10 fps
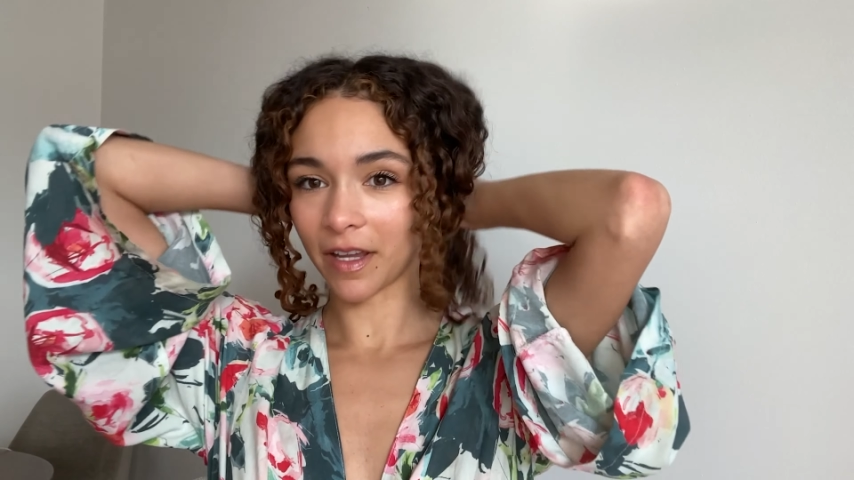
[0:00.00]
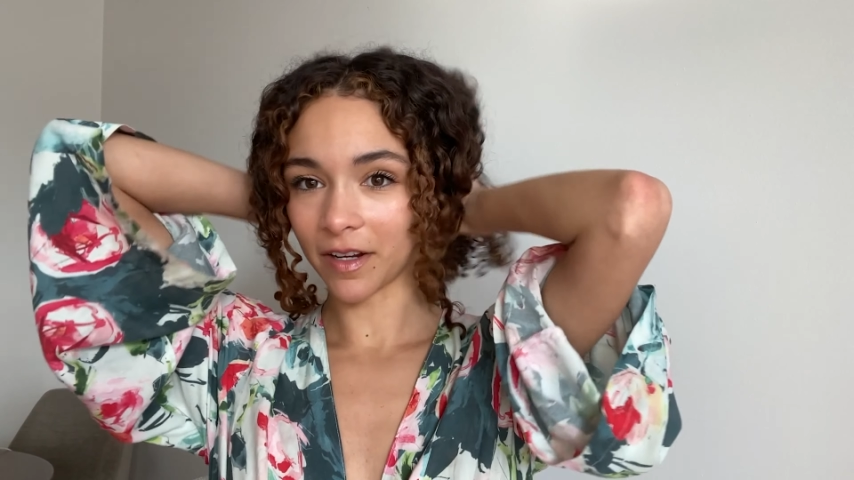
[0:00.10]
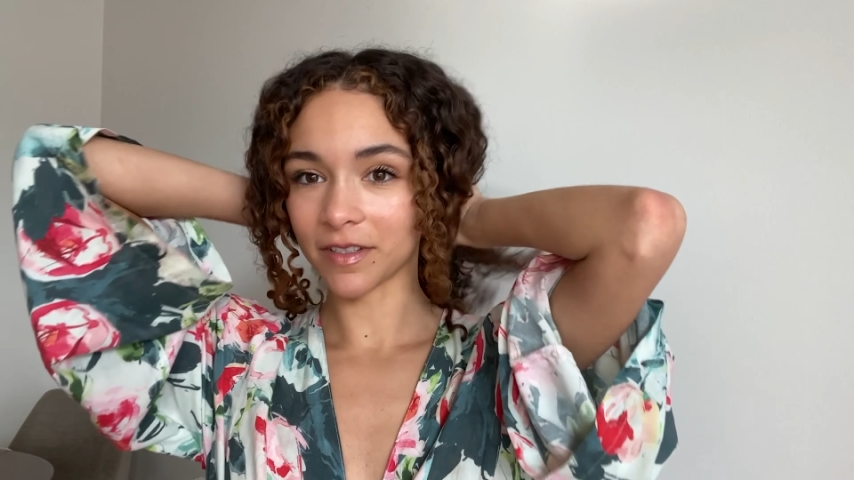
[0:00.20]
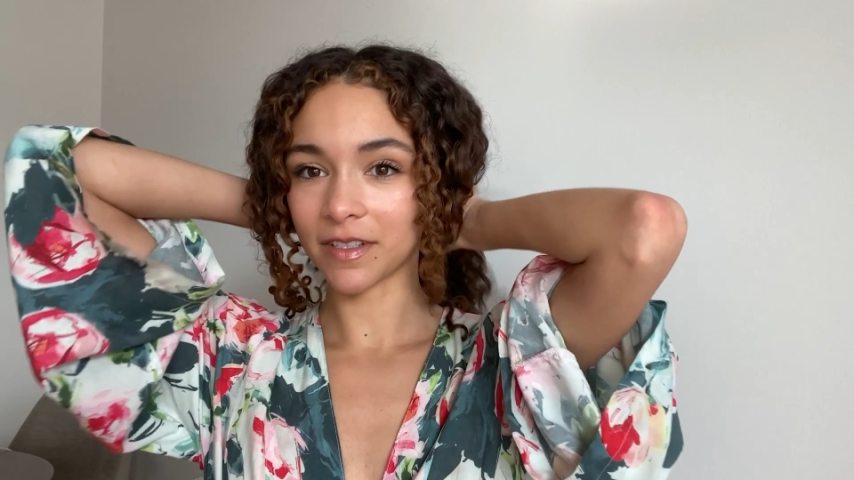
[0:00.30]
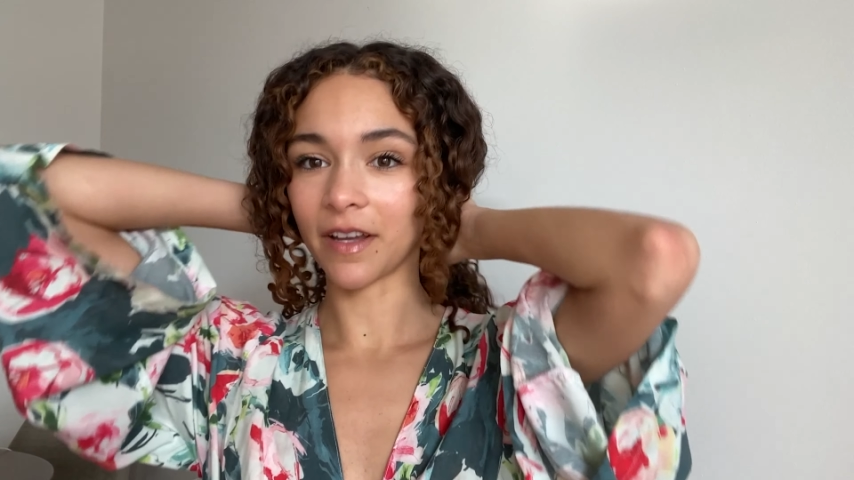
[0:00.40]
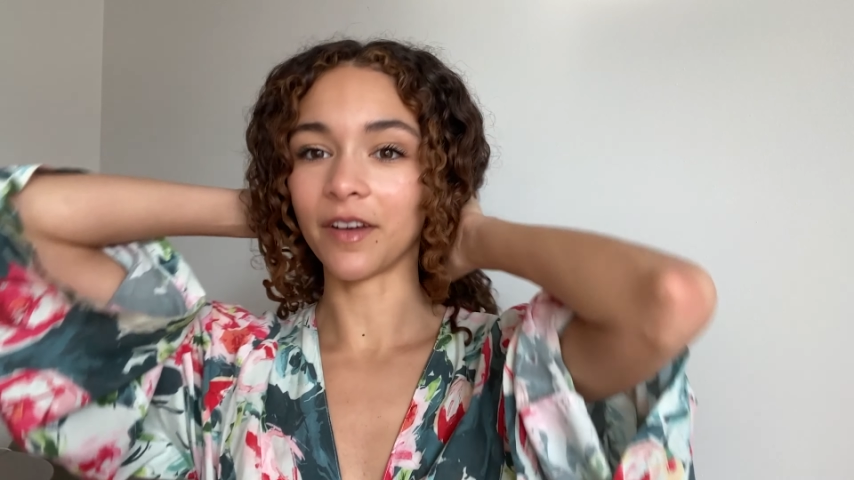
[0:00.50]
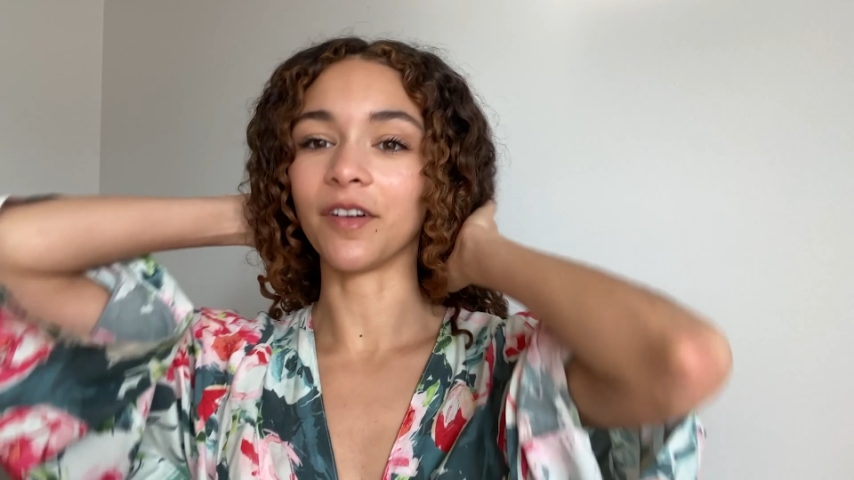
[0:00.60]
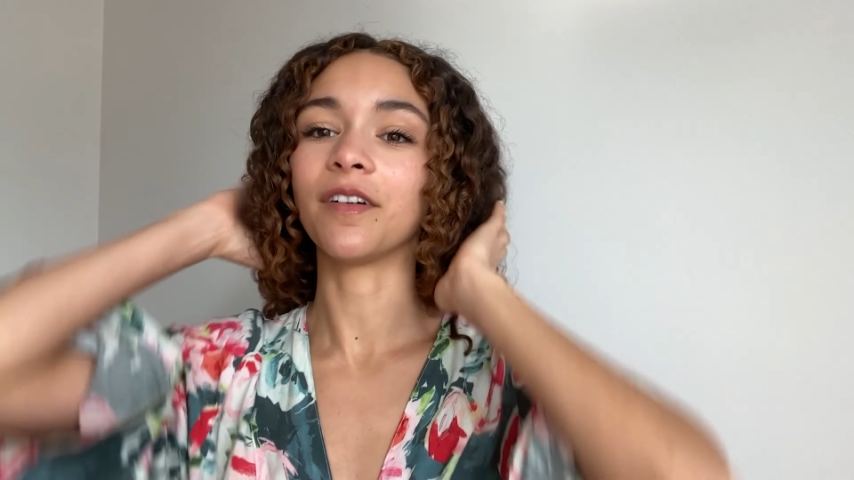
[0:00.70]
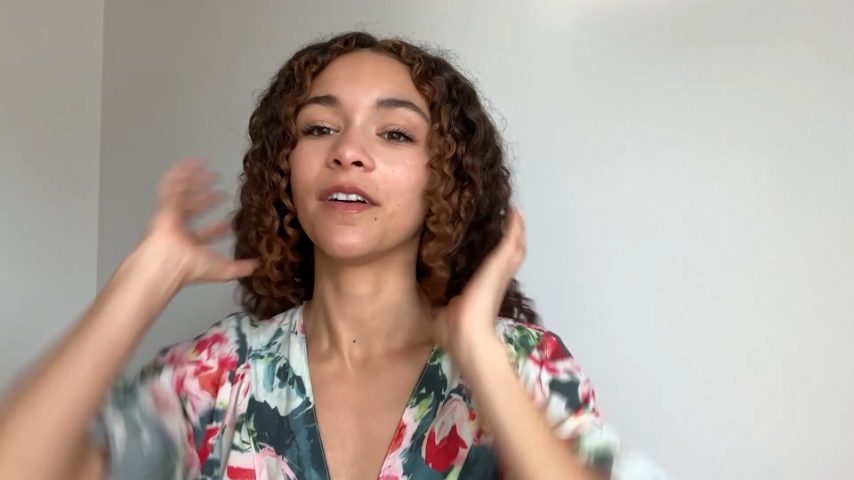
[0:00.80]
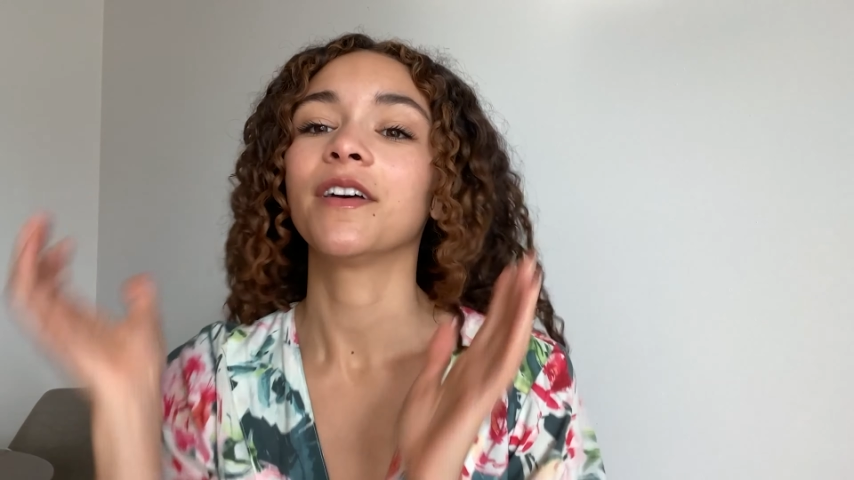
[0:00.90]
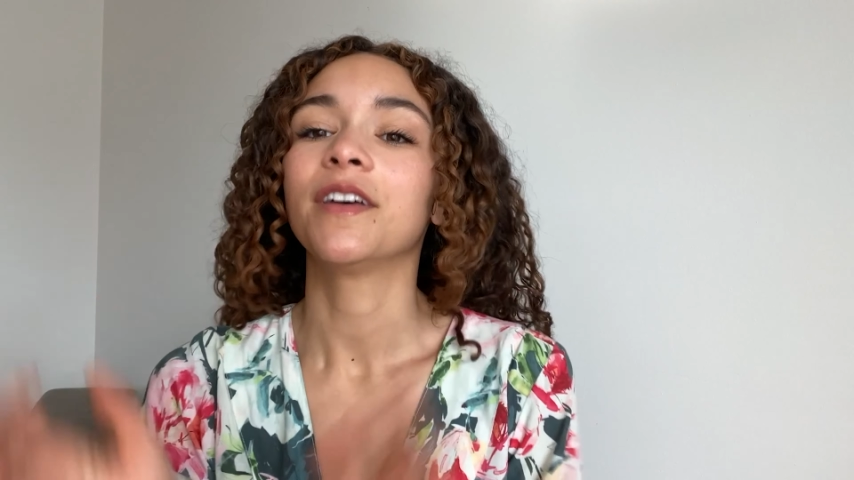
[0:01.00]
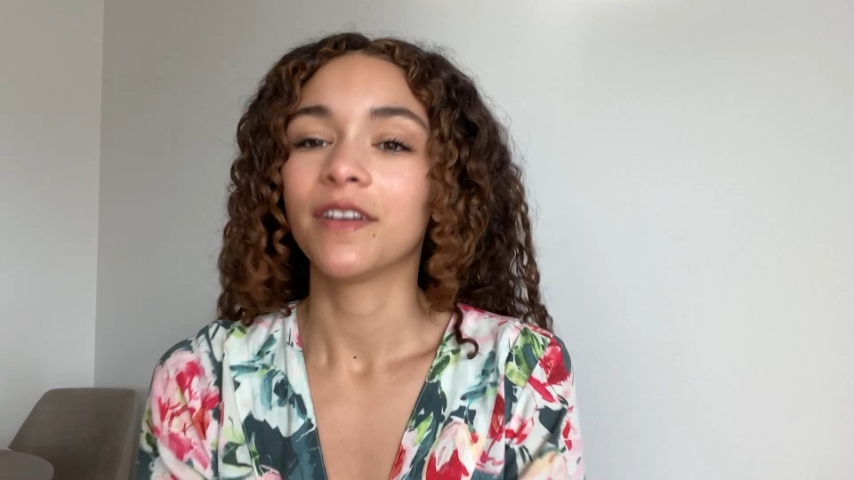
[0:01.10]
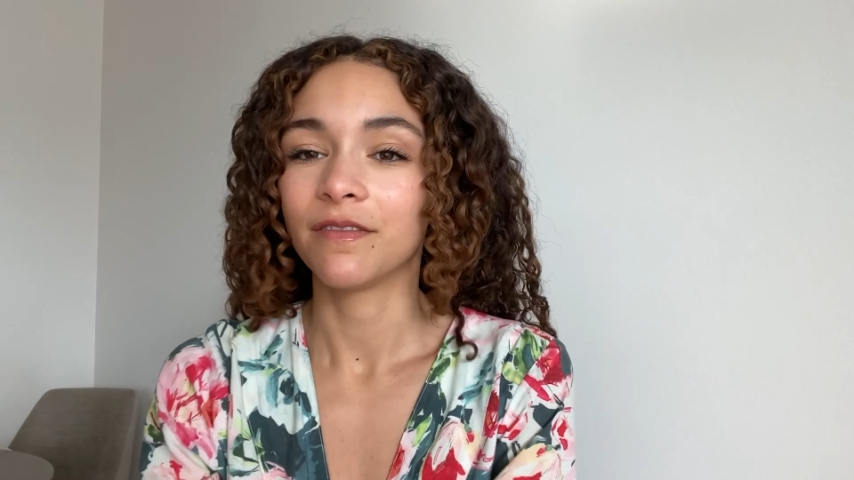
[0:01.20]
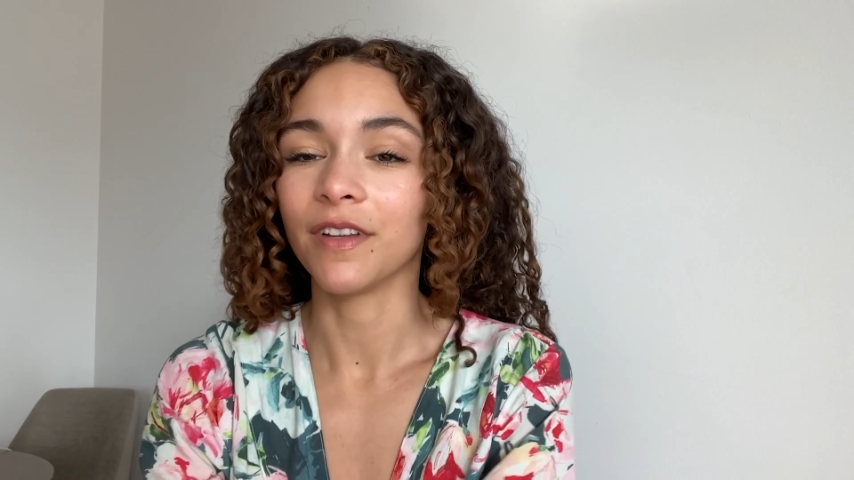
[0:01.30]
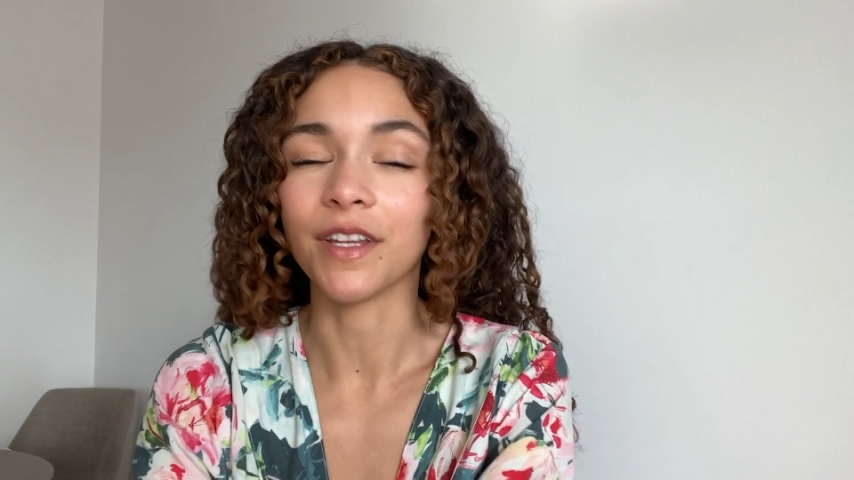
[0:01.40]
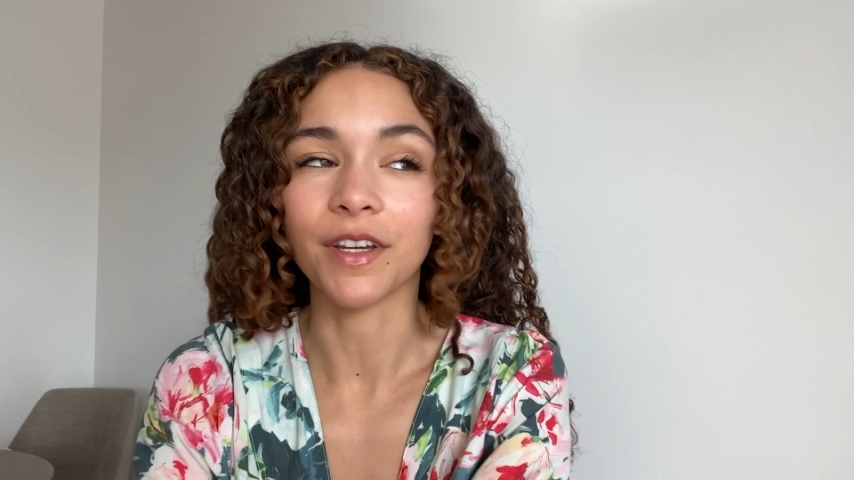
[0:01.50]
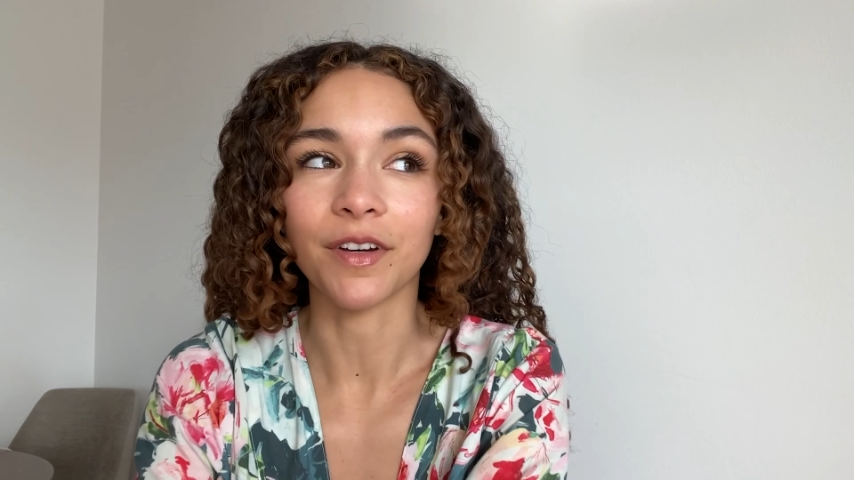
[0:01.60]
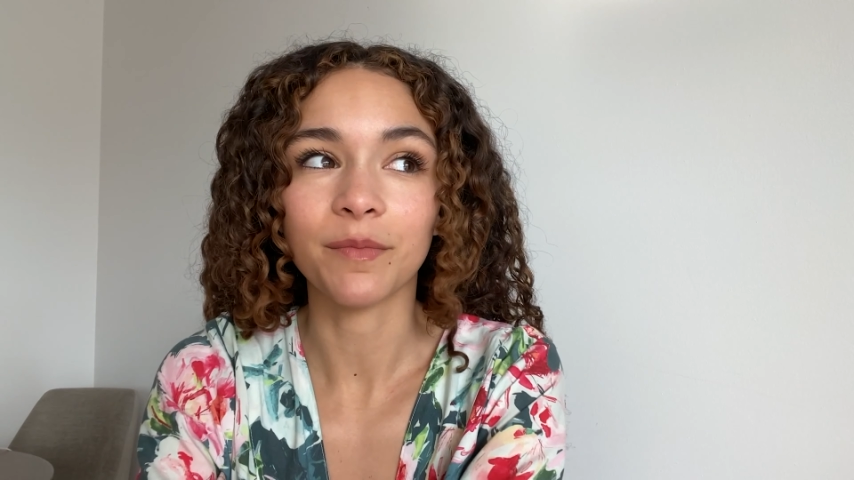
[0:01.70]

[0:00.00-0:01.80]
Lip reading: hairstyle video.